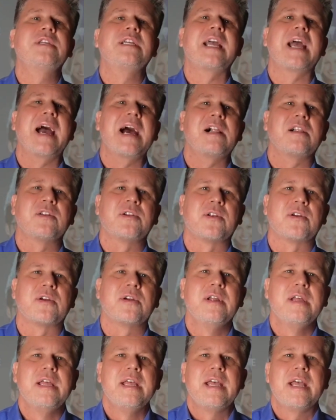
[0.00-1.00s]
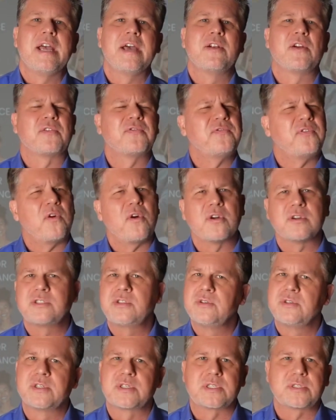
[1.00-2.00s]
calendar and are far
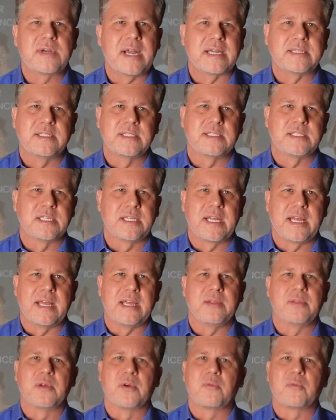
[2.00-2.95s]
too distracted today. The